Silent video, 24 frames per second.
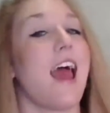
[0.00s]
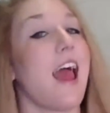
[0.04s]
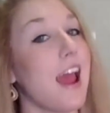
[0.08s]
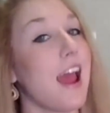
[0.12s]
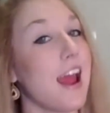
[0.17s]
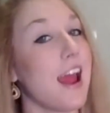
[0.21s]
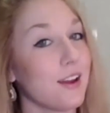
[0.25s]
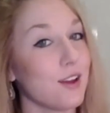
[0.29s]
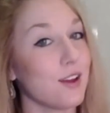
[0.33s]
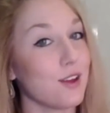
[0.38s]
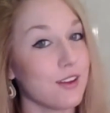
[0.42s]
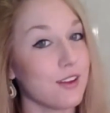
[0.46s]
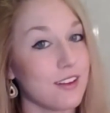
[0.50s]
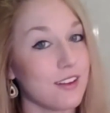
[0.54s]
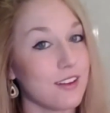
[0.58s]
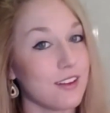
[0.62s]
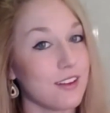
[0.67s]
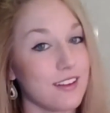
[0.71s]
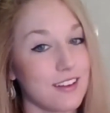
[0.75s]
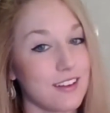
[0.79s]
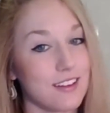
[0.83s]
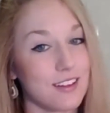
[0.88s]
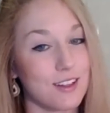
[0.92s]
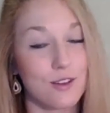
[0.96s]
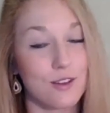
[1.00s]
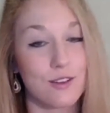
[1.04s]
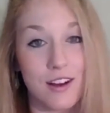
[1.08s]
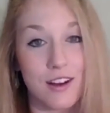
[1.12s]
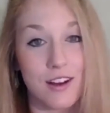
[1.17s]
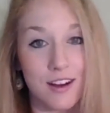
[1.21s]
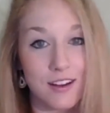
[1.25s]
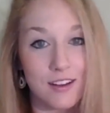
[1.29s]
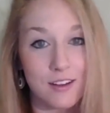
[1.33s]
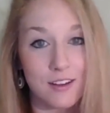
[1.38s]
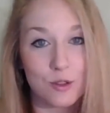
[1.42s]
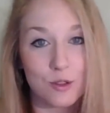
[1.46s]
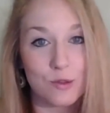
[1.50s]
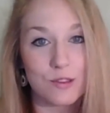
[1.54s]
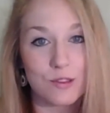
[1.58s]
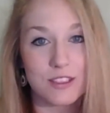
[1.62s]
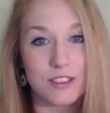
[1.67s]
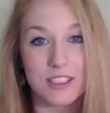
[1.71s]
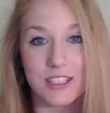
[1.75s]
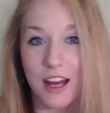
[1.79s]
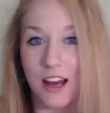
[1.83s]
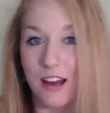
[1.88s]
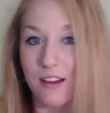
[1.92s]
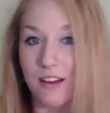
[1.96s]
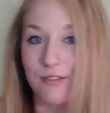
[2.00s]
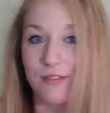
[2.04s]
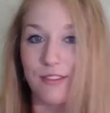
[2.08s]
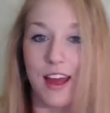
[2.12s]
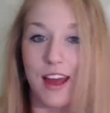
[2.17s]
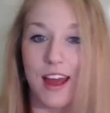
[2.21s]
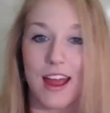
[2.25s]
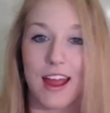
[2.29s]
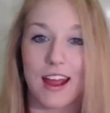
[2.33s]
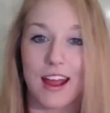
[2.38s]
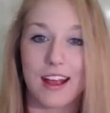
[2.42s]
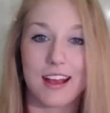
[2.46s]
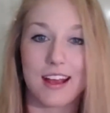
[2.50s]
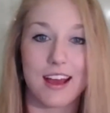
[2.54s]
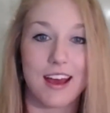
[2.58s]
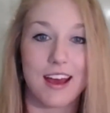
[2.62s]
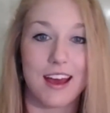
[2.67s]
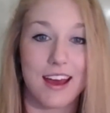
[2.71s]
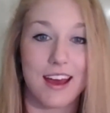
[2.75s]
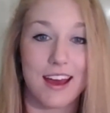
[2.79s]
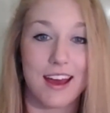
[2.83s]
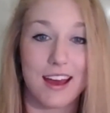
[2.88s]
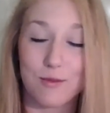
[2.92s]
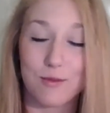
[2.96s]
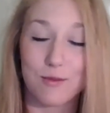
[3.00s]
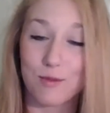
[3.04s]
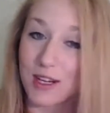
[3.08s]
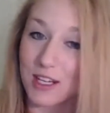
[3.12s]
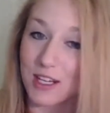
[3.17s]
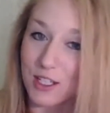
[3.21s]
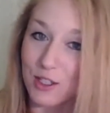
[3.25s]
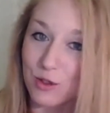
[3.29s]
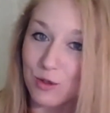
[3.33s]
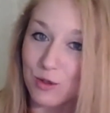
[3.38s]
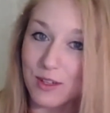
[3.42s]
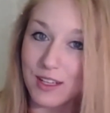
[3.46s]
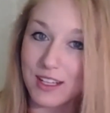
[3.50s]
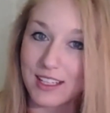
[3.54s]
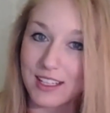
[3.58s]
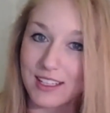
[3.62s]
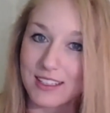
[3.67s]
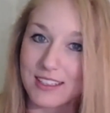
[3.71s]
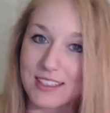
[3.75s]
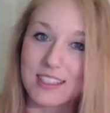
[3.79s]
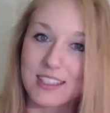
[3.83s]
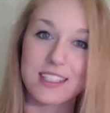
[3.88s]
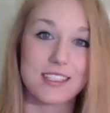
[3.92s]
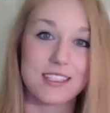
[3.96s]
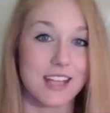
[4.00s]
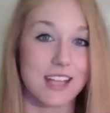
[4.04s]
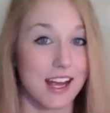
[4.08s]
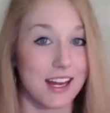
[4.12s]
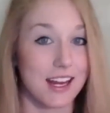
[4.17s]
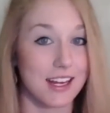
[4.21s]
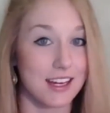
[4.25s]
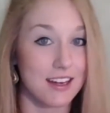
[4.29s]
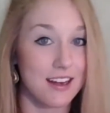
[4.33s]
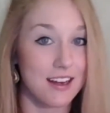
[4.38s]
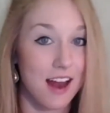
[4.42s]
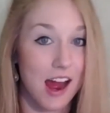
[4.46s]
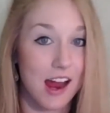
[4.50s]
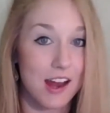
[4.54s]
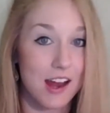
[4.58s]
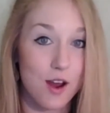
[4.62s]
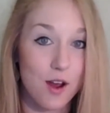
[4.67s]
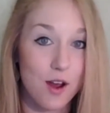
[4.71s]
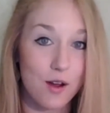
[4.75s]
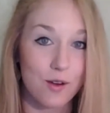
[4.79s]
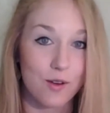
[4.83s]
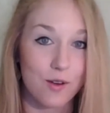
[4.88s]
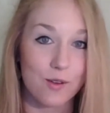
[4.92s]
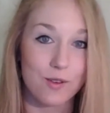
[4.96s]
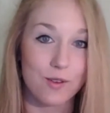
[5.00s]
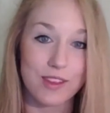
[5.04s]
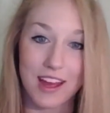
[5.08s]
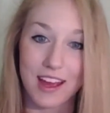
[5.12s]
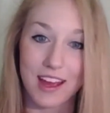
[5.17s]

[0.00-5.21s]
And you learn cool stuff like what a toque is, because I did not know